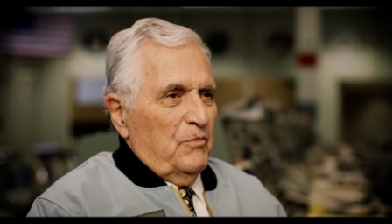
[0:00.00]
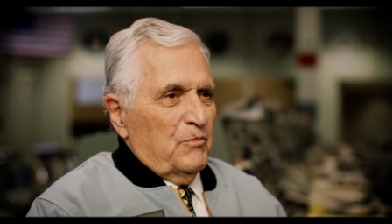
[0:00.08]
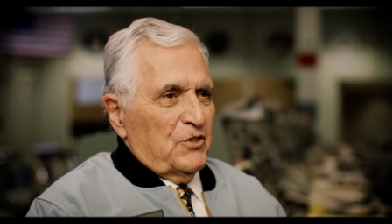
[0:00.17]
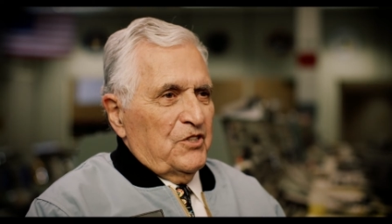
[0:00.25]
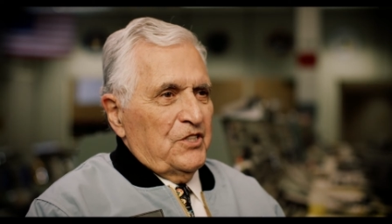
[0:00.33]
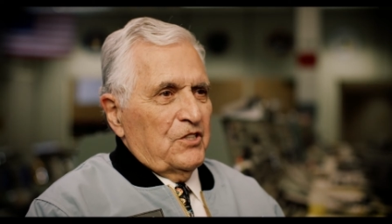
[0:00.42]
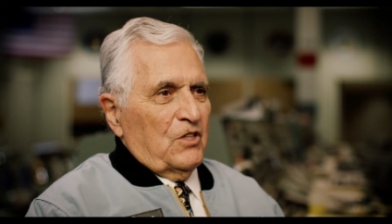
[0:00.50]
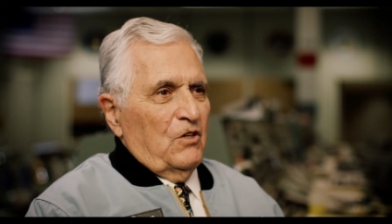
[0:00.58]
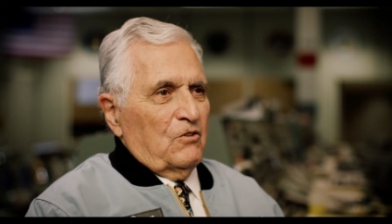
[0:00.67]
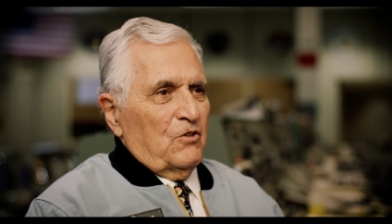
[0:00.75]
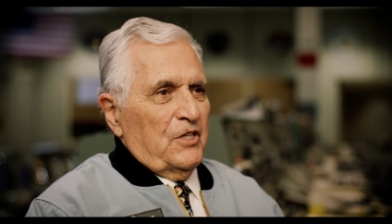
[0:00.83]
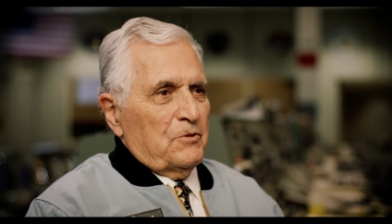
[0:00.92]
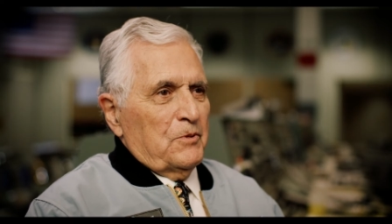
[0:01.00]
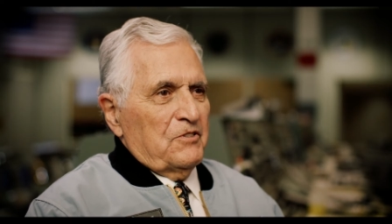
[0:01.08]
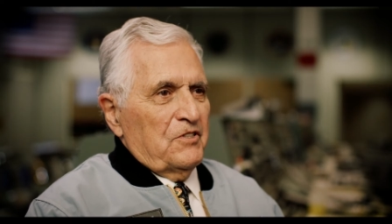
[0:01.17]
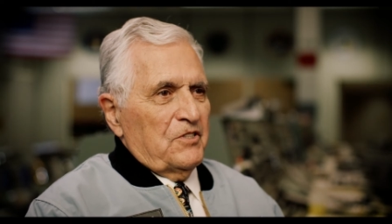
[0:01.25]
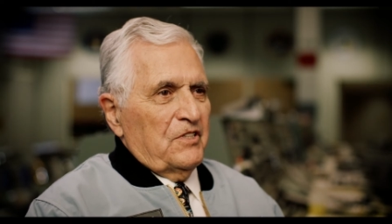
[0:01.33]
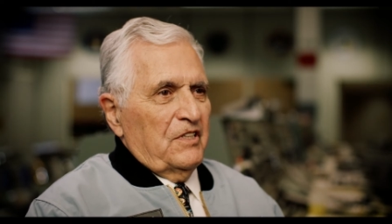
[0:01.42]
procedure called
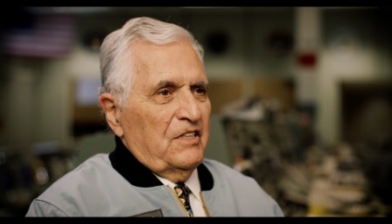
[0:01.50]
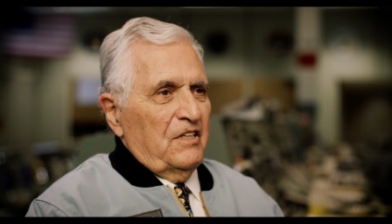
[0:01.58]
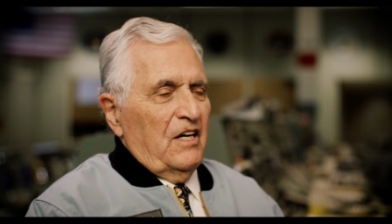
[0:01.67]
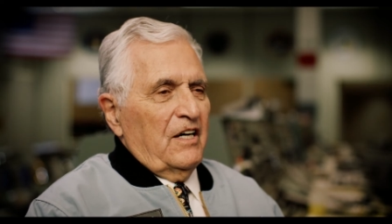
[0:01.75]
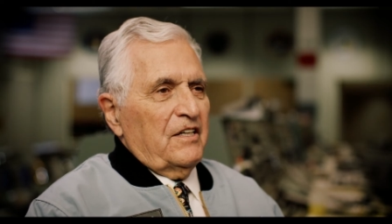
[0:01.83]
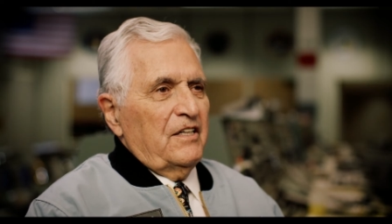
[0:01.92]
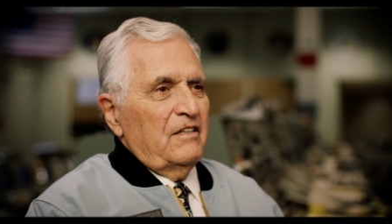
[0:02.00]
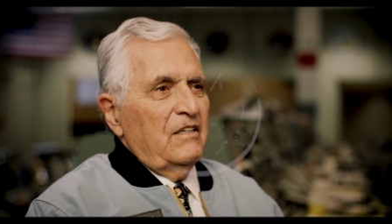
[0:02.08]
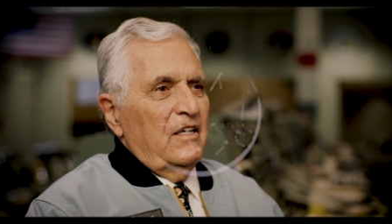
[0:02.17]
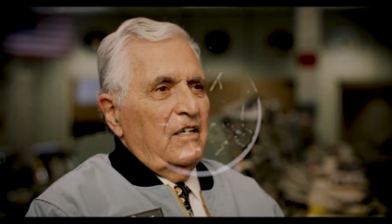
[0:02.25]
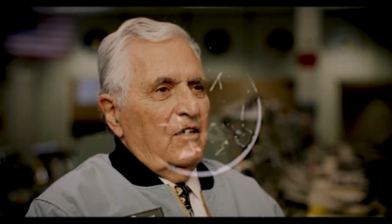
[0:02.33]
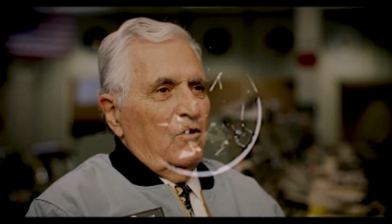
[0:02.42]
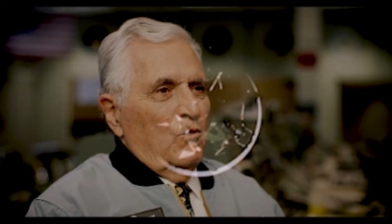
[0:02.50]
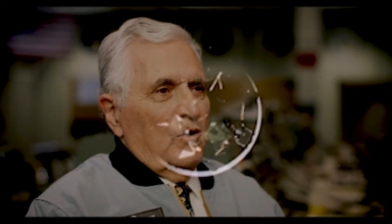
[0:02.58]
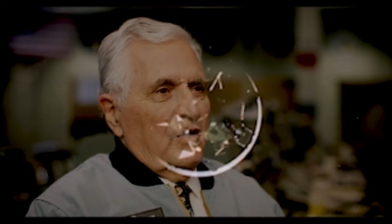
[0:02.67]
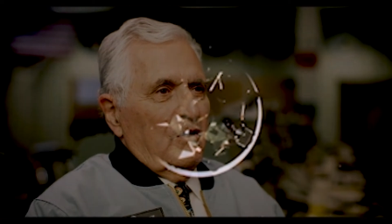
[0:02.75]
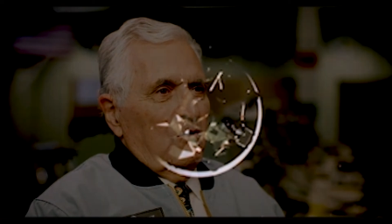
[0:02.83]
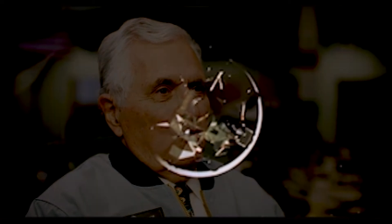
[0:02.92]
transposition and docking where